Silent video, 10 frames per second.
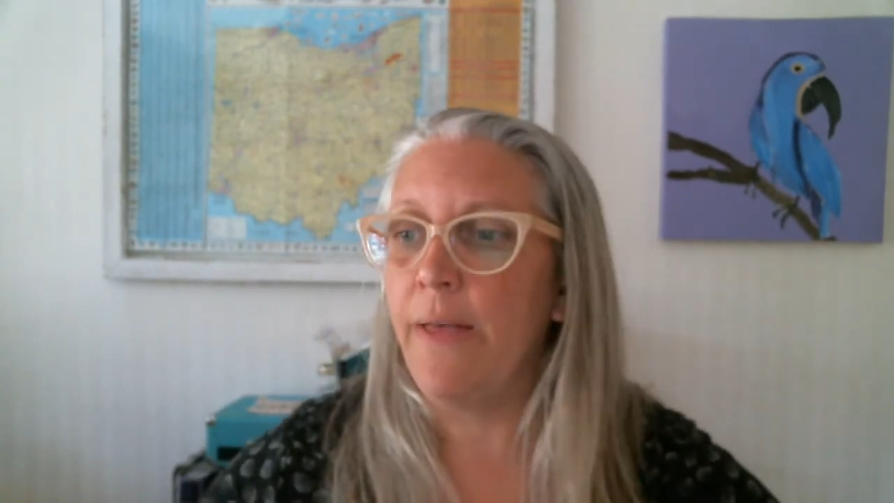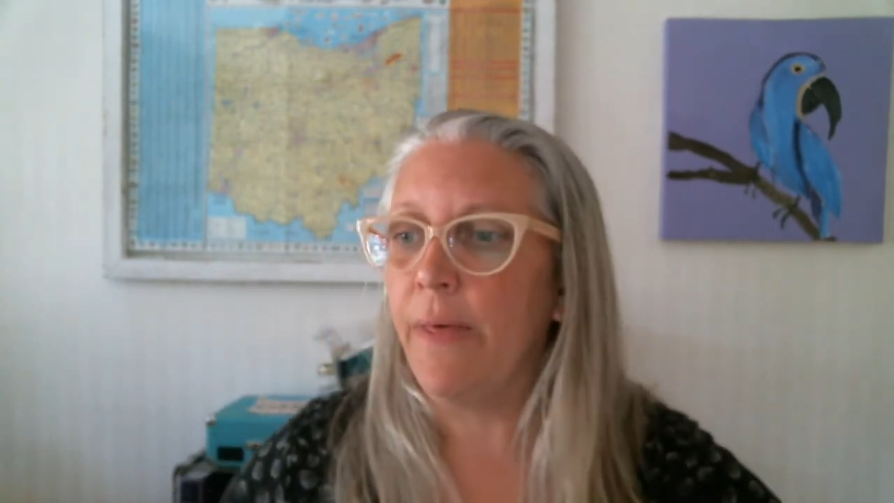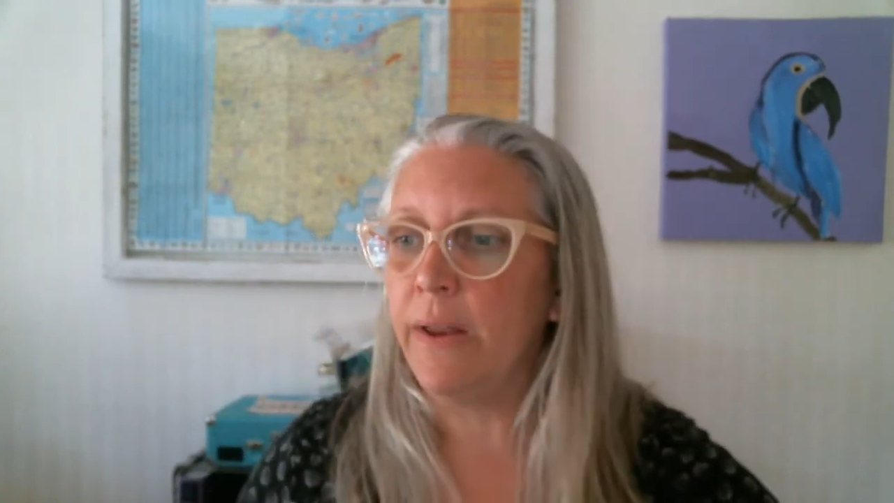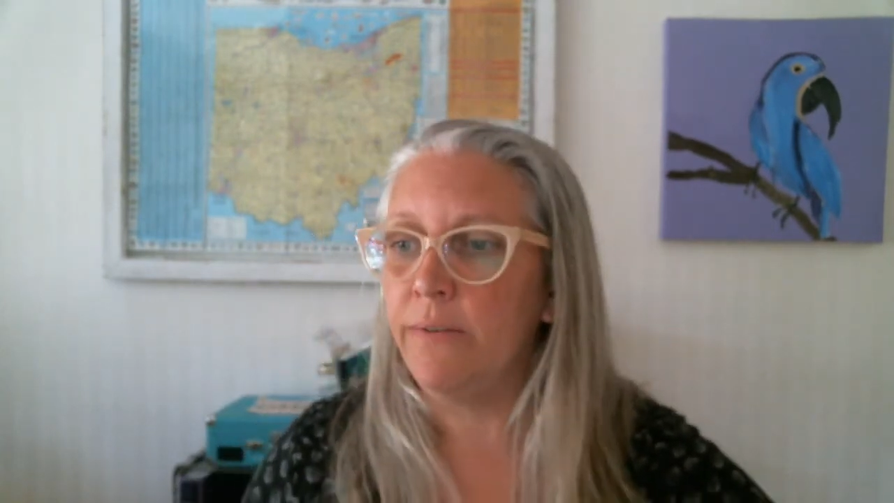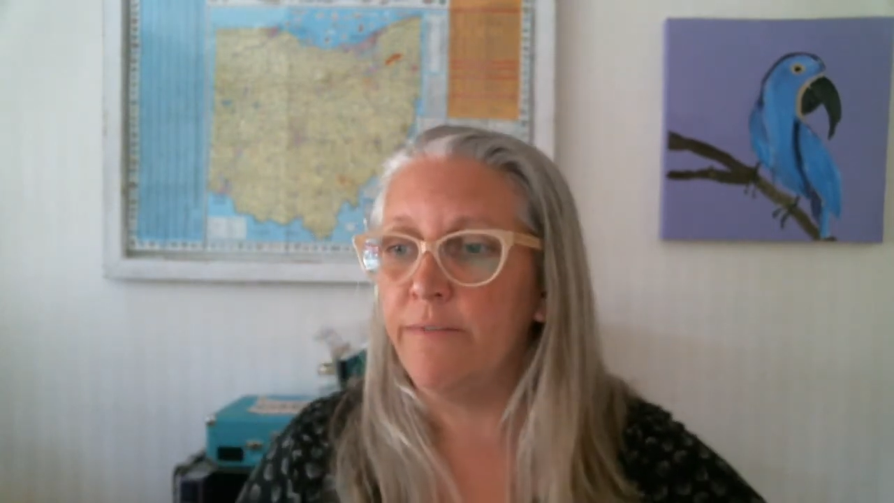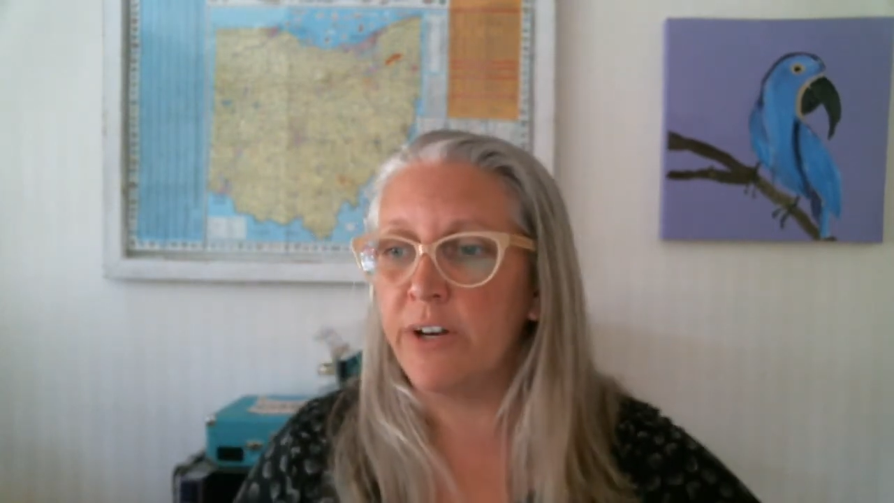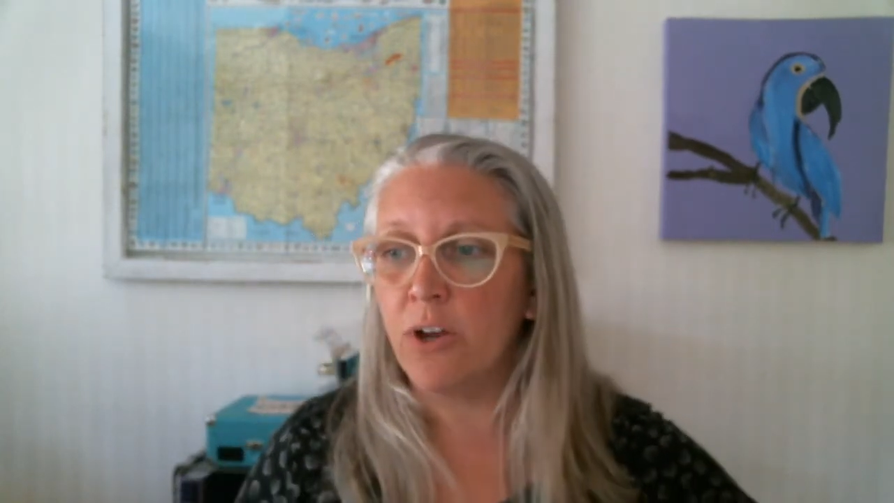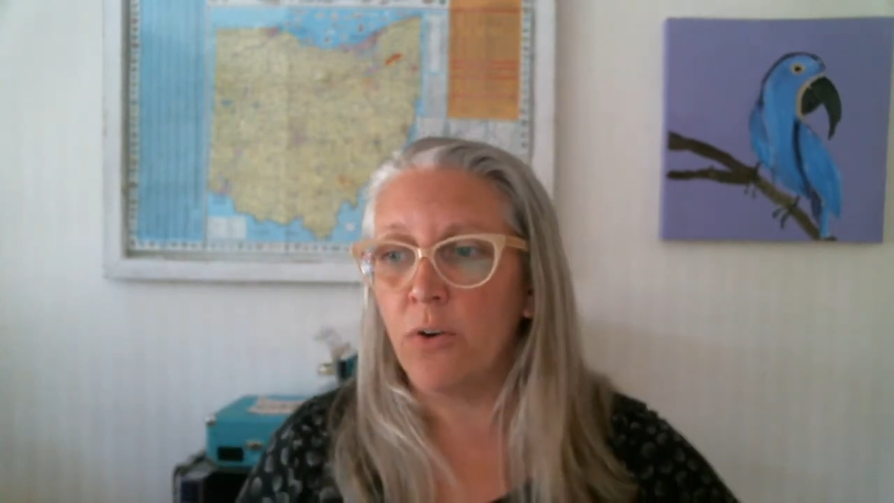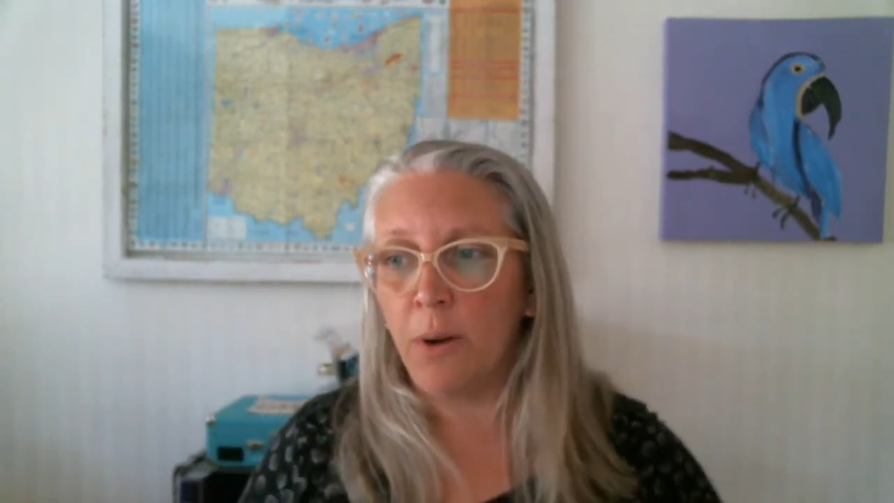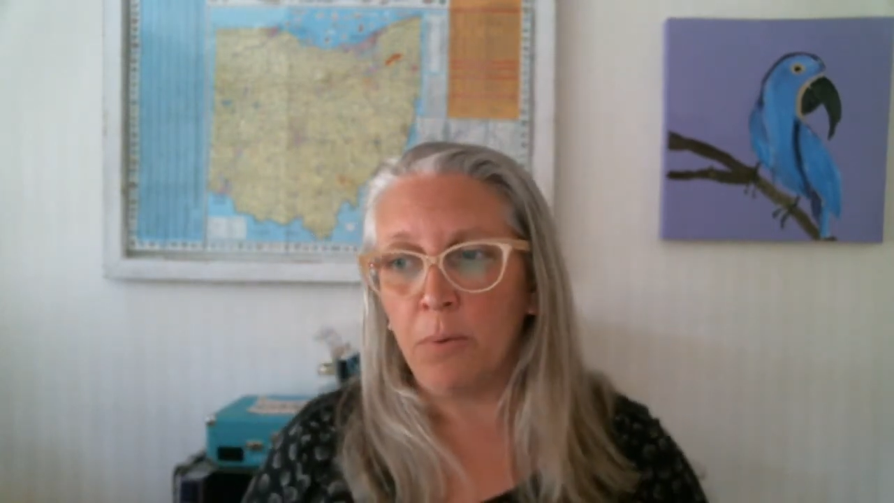And then
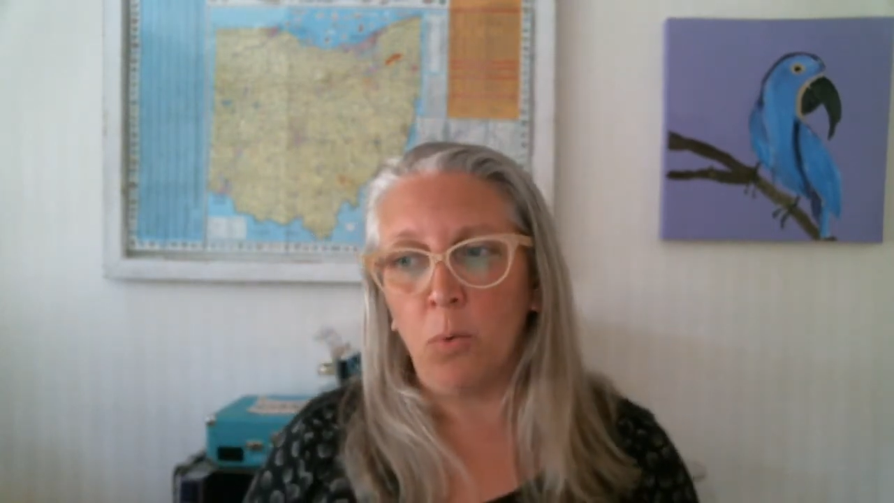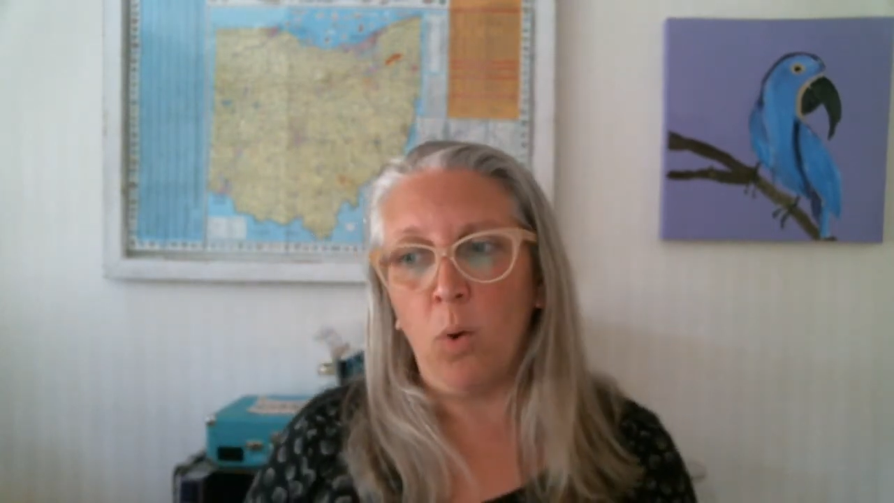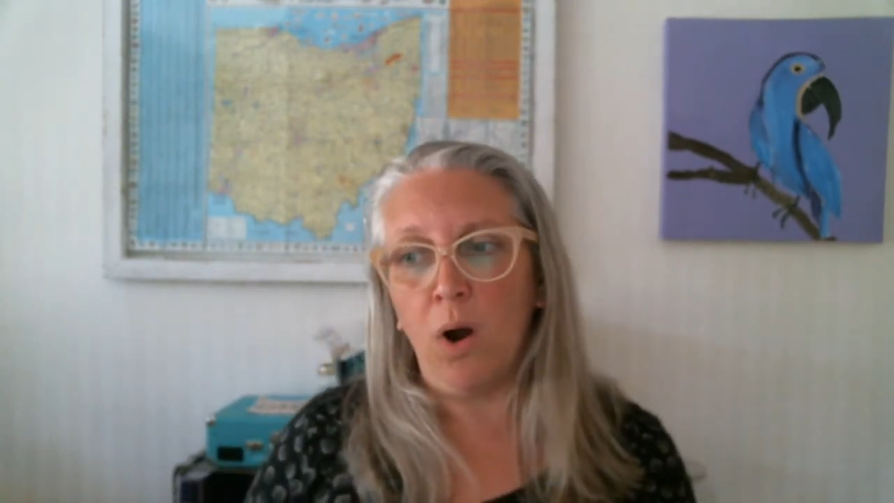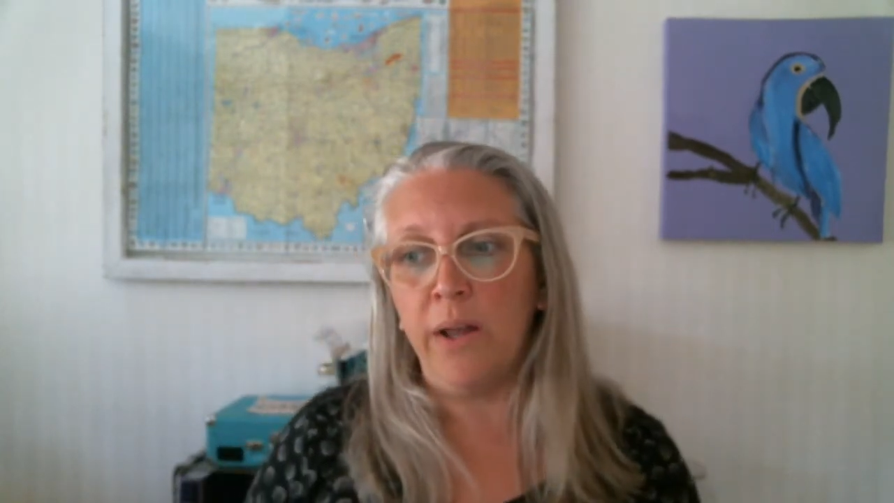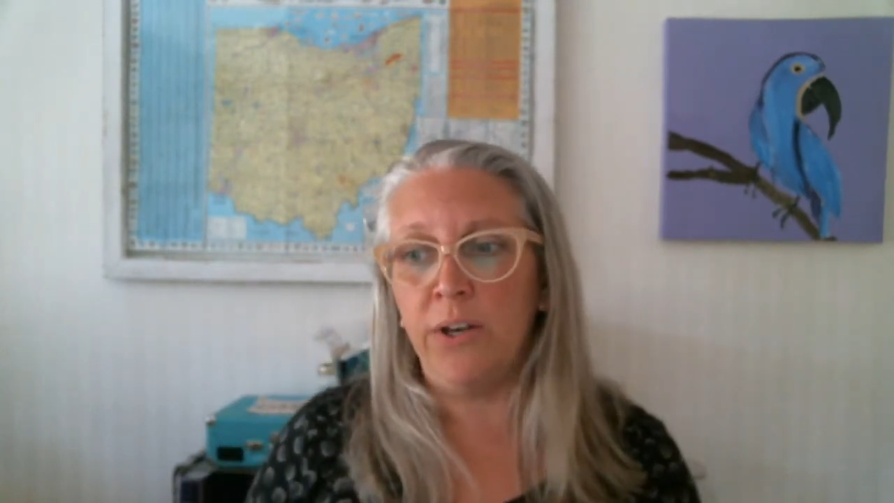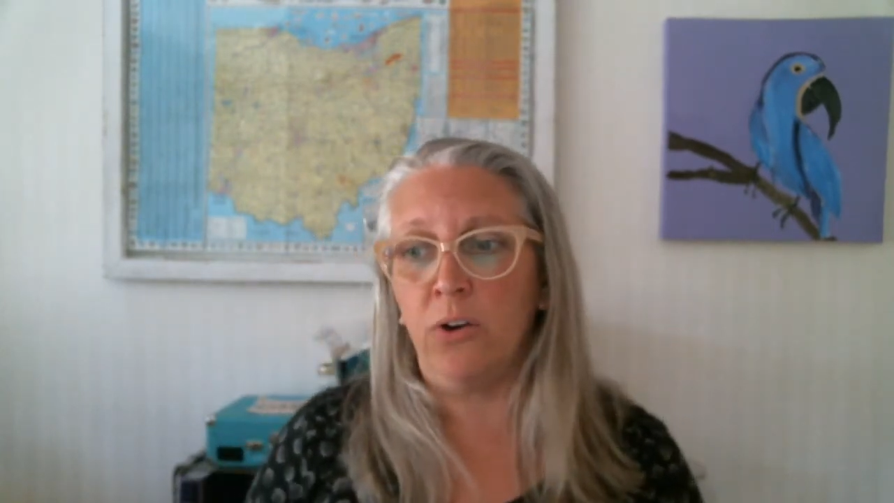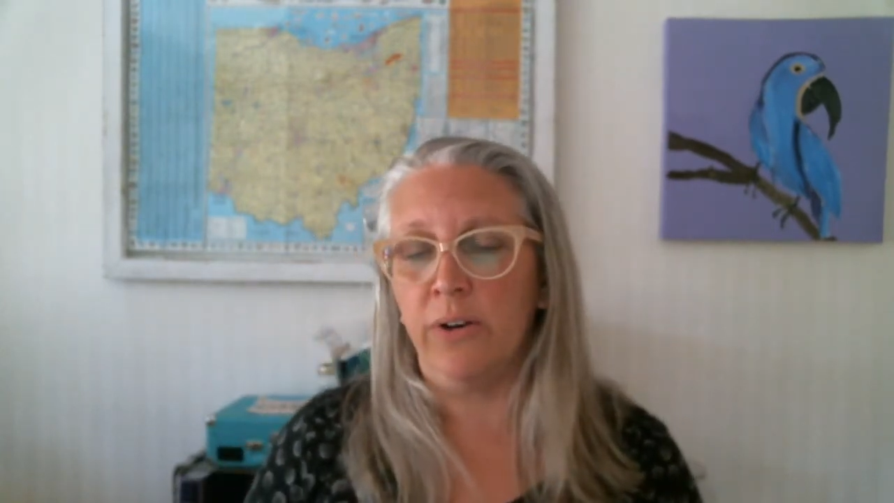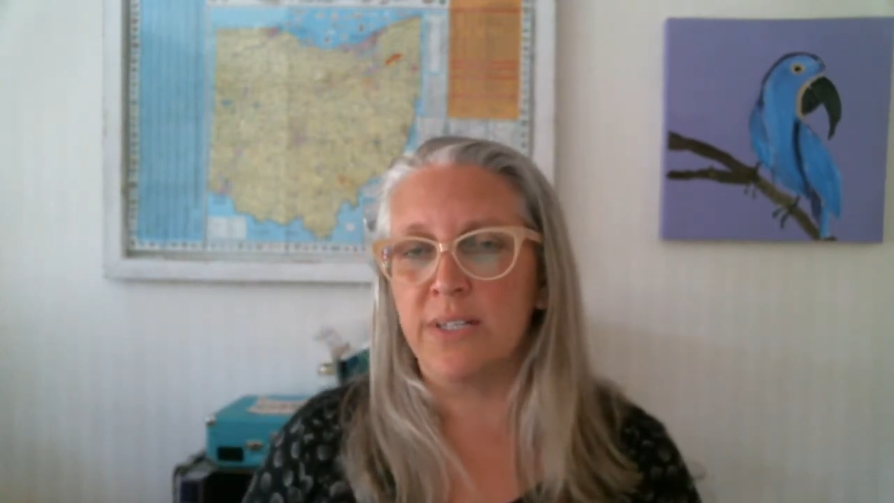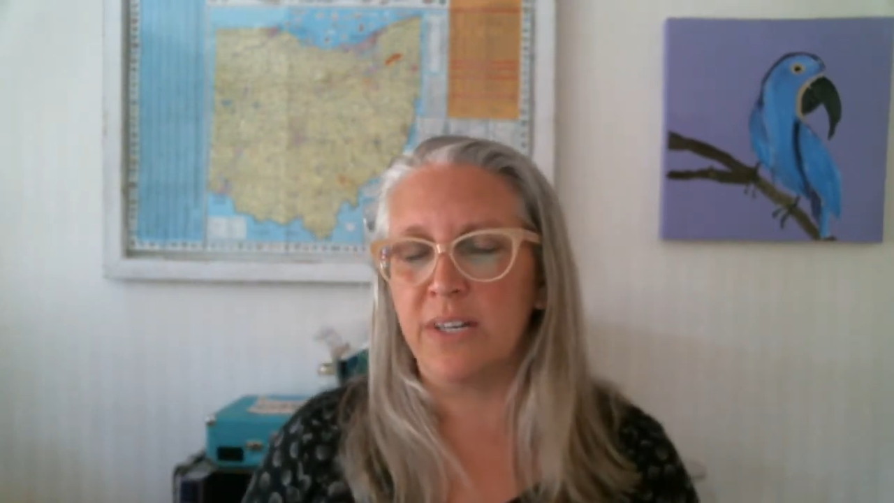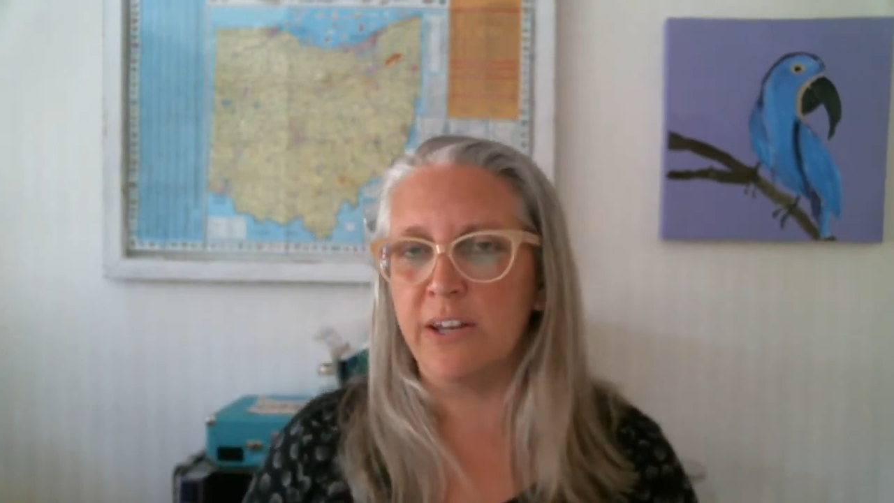video number one, notice, and